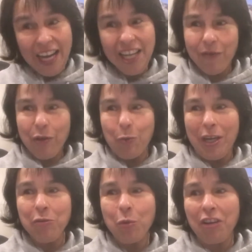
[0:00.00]

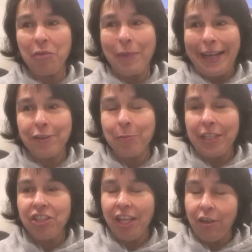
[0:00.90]
everyone, welcome back to my
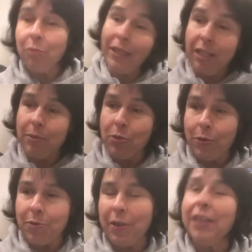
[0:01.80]
channel. My name is
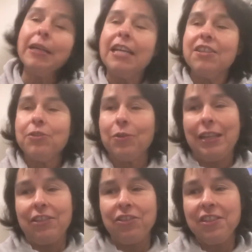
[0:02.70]
Rosemary. So
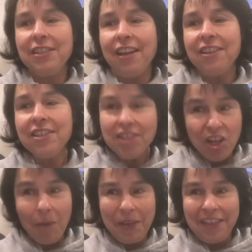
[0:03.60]
glad you decided to
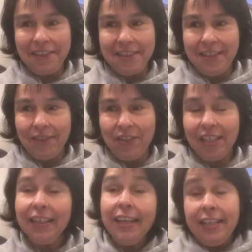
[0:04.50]
stop in this evening.
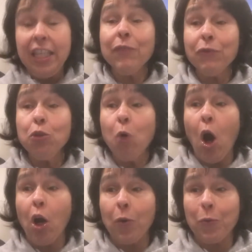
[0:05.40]
If you
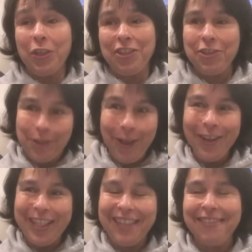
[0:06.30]
are
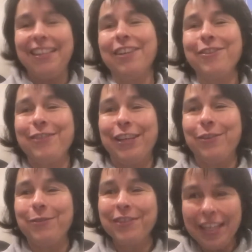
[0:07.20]
returning, thank you, thank
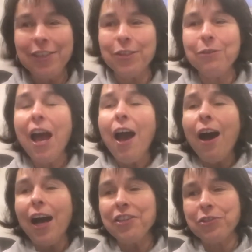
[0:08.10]
you, thank you.
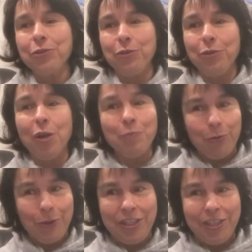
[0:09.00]
I sure
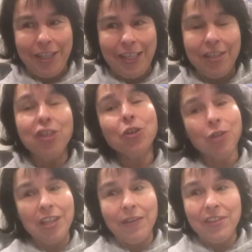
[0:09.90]
appreciate your
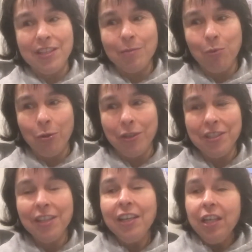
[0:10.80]
love and support.
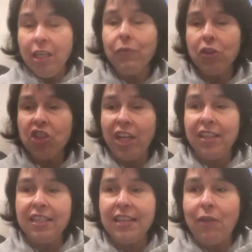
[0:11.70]
If you're checking
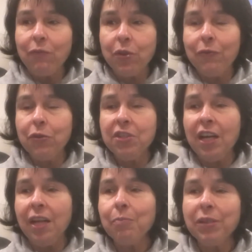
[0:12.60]
this out for the first
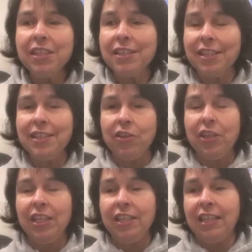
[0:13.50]
time, please consider
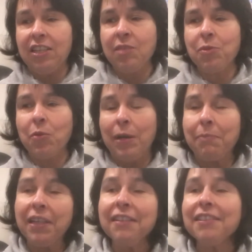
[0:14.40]
hitting that subscribe
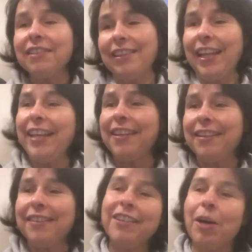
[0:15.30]
button, like,
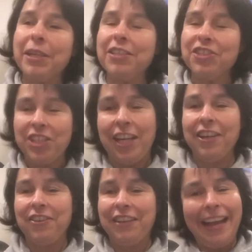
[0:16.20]
comment,
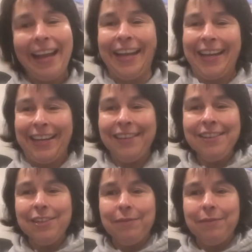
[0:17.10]
share, and